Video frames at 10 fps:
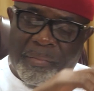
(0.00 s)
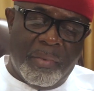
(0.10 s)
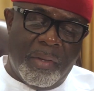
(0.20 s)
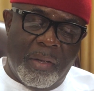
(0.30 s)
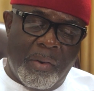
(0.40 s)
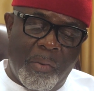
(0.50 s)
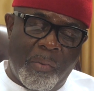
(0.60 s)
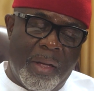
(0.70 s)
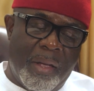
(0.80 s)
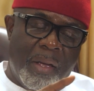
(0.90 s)
mm.
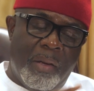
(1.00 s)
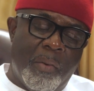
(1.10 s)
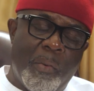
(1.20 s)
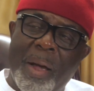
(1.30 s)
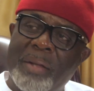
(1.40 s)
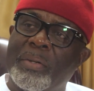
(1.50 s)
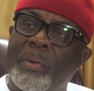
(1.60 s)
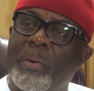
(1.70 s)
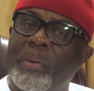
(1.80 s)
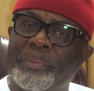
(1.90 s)
Inokwe. We went
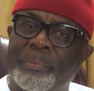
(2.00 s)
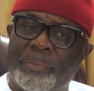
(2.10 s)
to